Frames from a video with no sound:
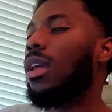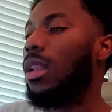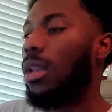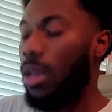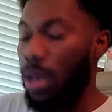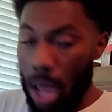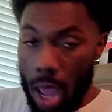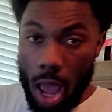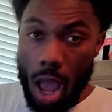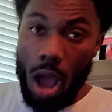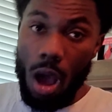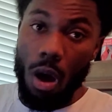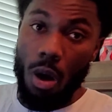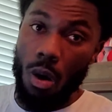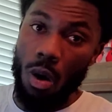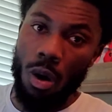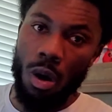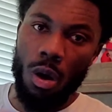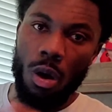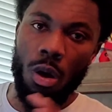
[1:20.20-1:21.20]
Now,
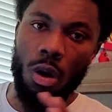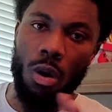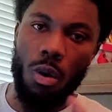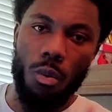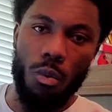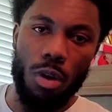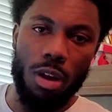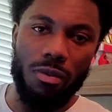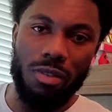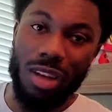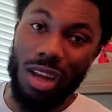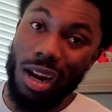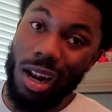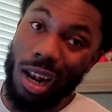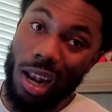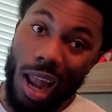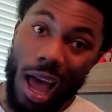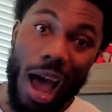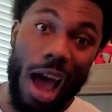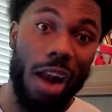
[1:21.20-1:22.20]
we've done a
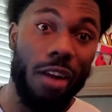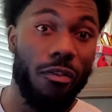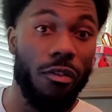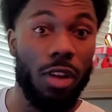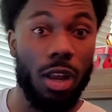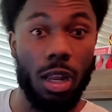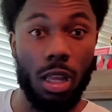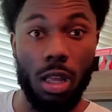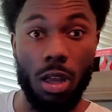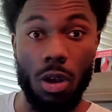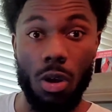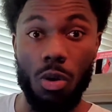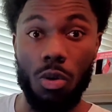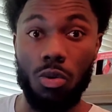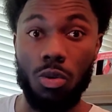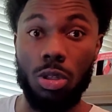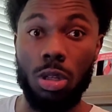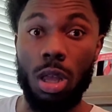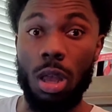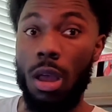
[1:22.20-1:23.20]
lot of
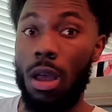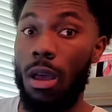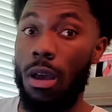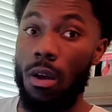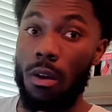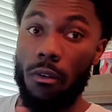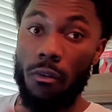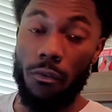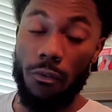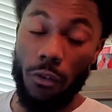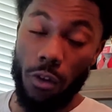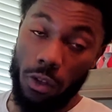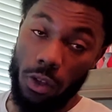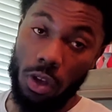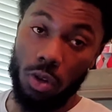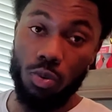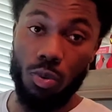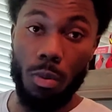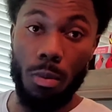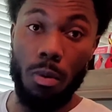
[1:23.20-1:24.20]
videos for
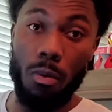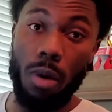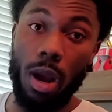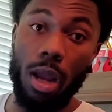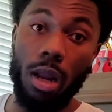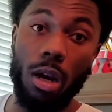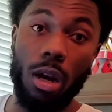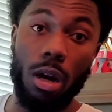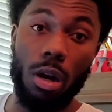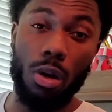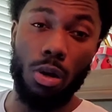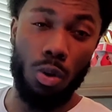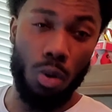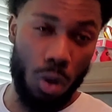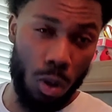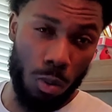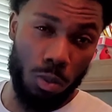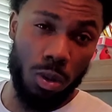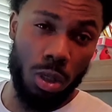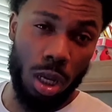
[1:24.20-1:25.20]
this woman right here. You know
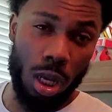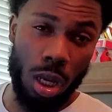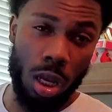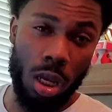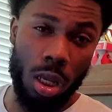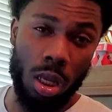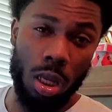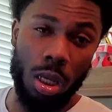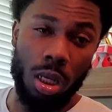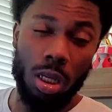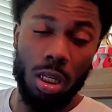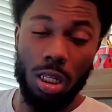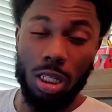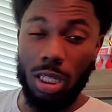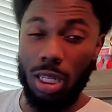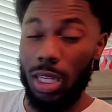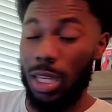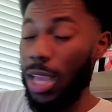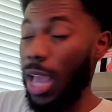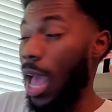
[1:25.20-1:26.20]
what I'm saying?
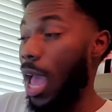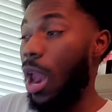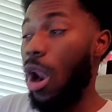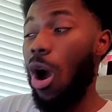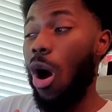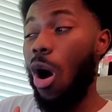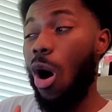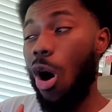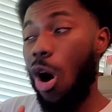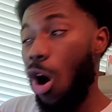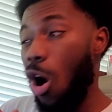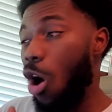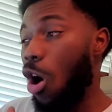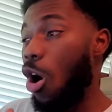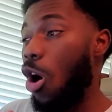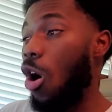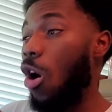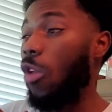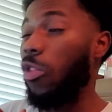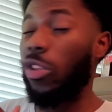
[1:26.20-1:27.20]
She got
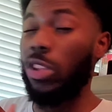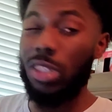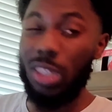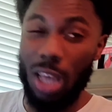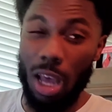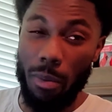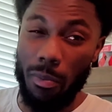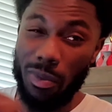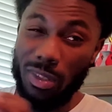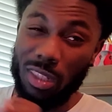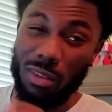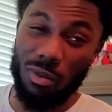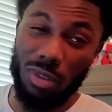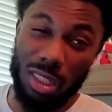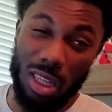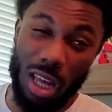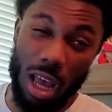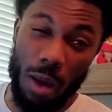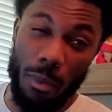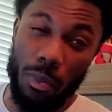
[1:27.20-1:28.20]
all the toughest of
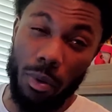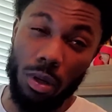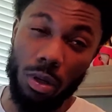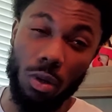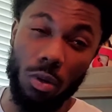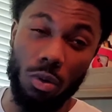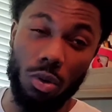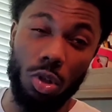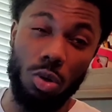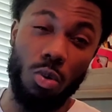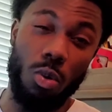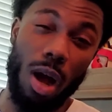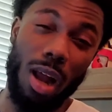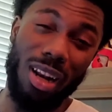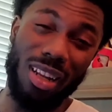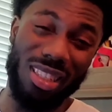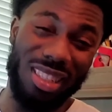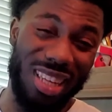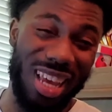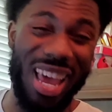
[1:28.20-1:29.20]
top nooch
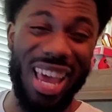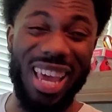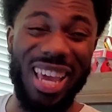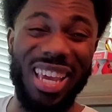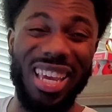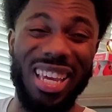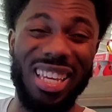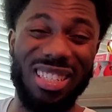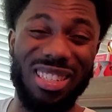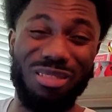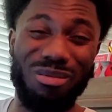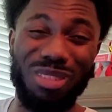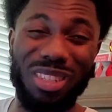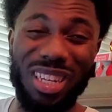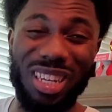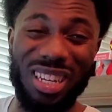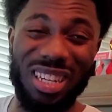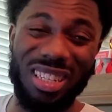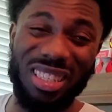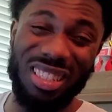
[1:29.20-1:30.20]
qualities
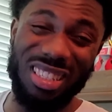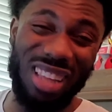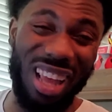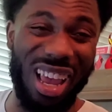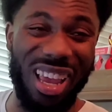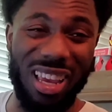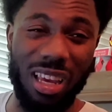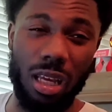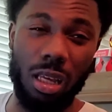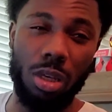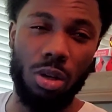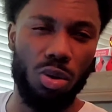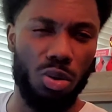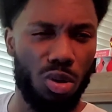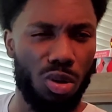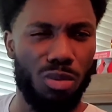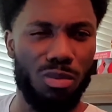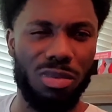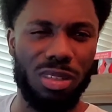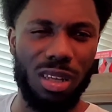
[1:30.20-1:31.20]
in a singer. You know
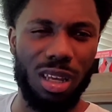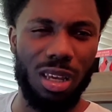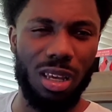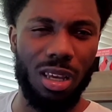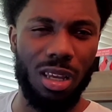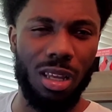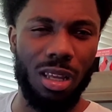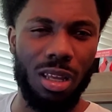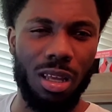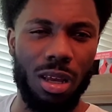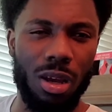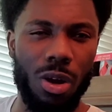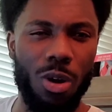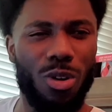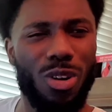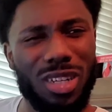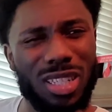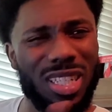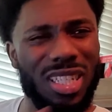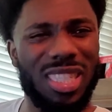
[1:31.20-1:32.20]
what I'm saying?
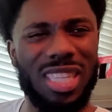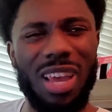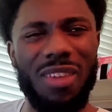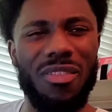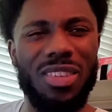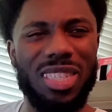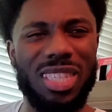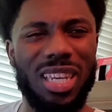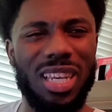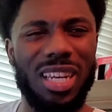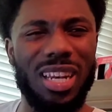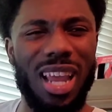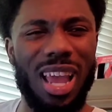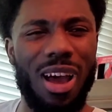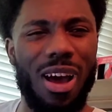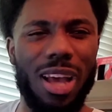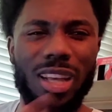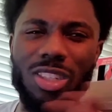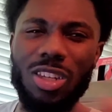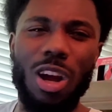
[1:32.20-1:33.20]
Or is she 17
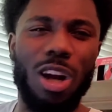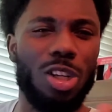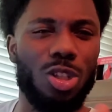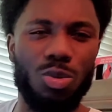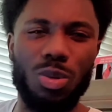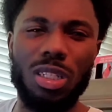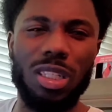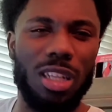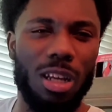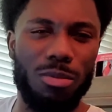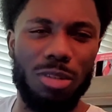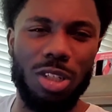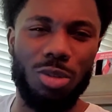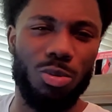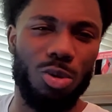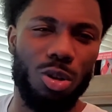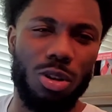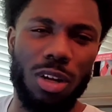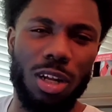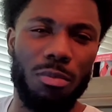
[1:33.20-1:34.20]
now? I sorry to switch subjects
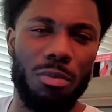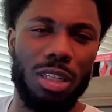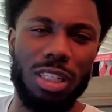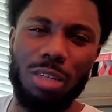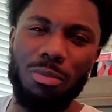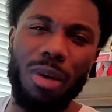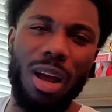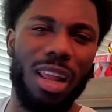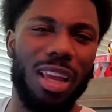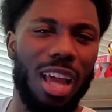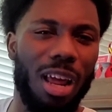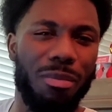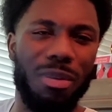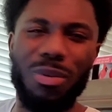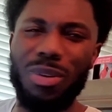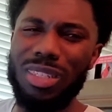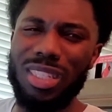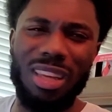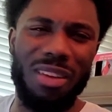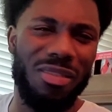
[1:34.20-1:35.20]
real quick, but she probably gotta be
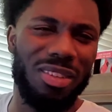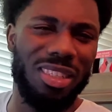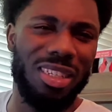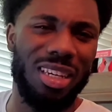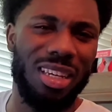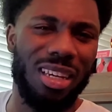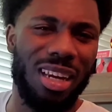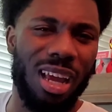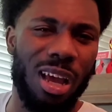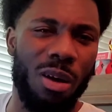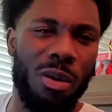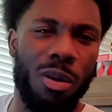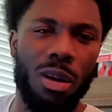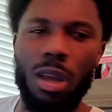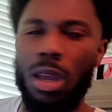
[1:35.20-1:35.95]
what 17 now.